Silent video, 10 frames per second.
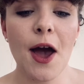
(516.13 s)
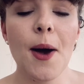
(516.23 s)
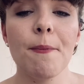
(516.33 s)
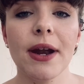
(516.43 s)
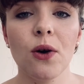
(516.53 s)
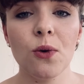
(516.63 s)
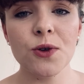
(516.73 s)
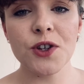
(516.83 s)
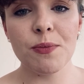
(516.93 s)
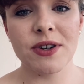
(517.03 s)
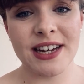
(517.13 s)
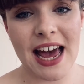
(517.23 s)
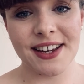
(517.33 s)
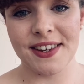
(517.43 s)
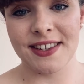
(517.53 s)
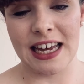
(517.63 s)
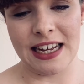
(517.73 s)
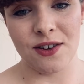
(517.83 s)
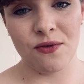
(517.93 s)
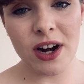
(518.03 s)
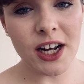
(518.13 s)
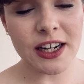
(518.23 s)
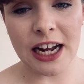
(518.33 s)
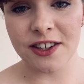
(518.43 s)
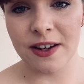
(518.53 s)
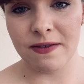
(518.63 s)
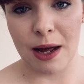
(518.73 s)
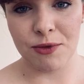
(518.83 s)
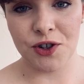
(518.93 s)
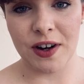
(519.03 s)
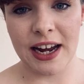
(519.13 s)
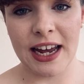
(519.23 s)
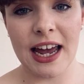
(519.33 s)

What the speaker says: But it also protects the skin. It's a really good anti-inflammatory.